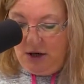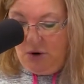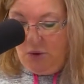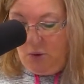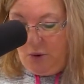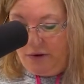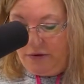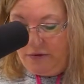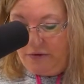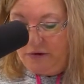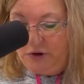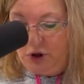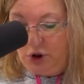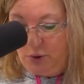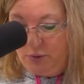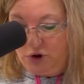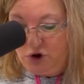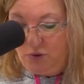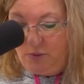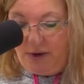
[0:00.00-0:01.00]
whether the term
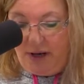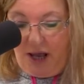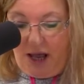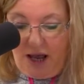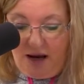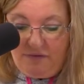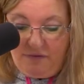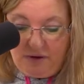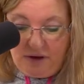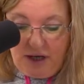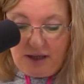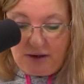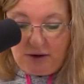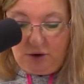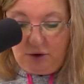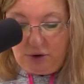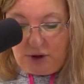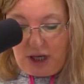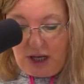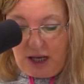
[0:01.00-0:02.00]
should be hyphenated
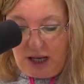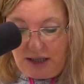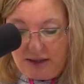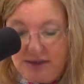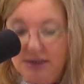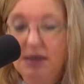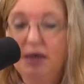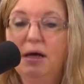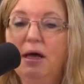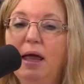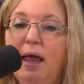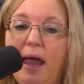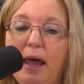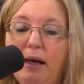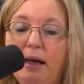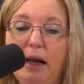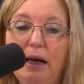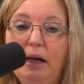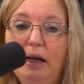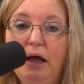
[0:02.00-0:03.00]
or not, and
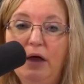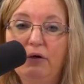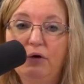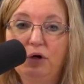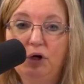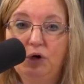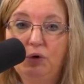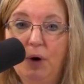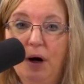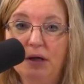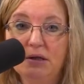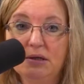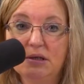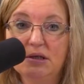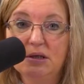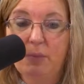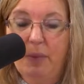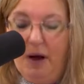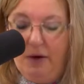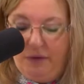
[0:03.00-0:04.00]
any other nuances
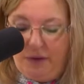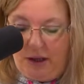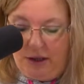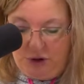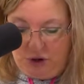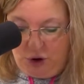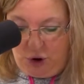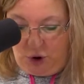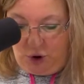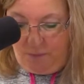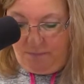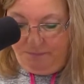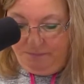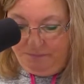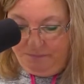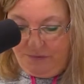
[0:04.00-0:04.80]
about that term.